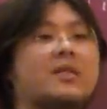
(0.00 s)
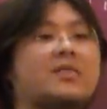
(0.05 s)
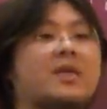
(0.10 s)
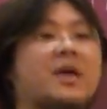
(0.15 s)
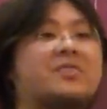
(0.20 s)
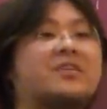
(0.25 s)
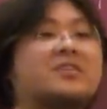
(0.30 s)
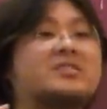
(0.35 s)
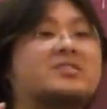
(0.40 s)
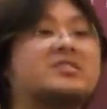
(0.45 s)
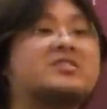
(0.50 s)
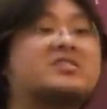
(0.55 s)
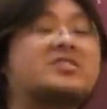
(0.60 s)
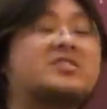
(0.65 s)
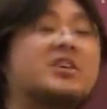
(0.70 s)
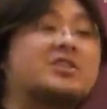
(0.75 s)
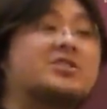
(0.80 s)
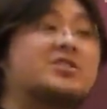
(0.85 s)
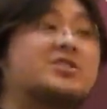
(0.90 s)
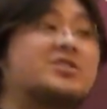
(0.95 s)
that the
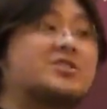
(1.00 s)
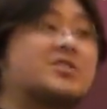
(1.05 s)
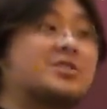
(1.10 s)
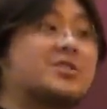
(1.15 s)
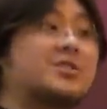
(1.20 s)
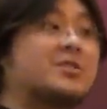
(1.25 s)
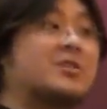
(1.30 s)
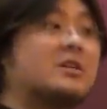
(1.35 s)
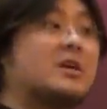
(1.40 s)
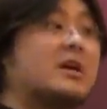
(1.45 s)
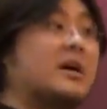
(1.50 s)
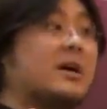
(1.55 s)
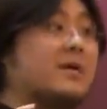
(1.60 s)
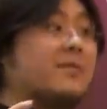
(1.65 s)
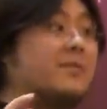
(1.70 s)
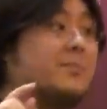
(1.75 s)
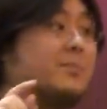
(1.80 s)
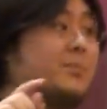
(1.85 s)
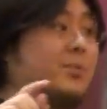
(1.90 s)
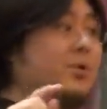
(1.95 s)
sister
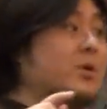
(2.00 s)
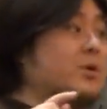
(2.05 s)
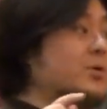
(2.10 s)
of the boy